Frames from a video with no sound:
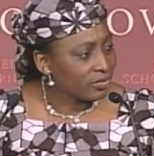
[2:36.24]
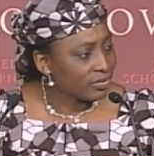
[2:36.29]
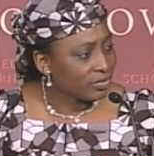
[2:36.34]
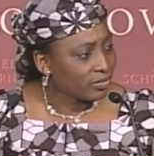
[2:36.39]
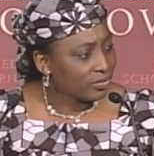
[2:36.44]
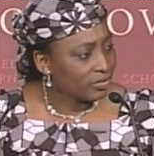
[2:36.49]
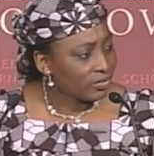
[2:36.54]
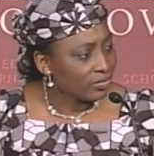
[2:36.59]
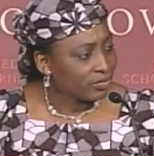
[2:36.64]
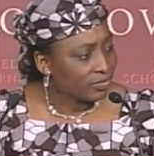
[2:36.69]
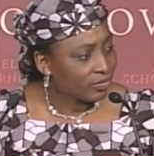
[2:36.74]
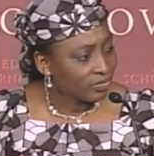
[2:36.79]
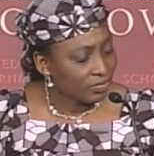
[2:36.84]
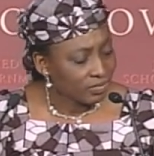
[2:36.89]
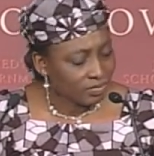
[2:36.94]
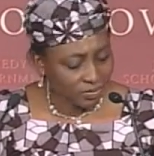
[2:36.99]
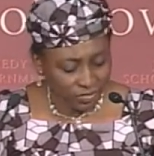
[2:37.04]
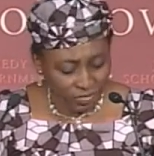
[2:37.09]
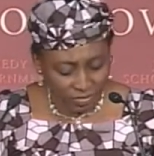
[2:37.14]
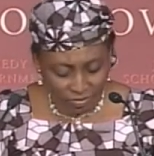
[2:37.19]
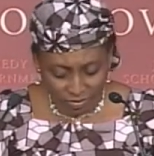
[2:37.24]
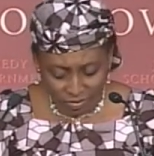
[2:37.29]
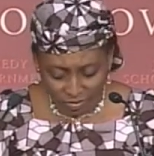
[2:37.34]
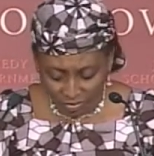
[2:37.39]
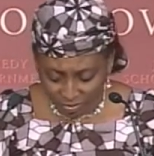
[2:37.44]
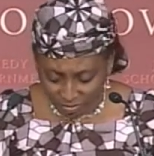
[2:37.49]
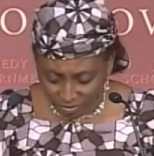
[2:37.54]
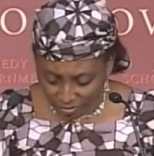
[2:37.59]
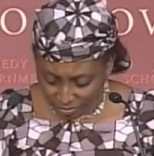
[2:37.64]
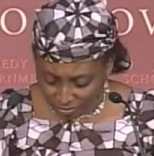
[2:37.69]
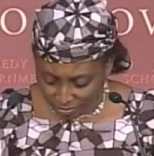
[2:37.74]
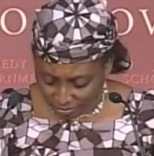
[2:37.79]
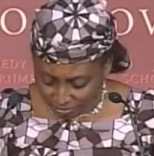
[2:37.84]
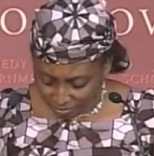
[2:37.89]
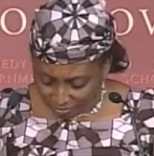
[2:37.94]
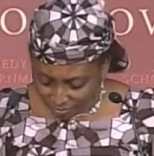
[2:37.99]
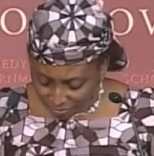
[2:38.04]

(silence)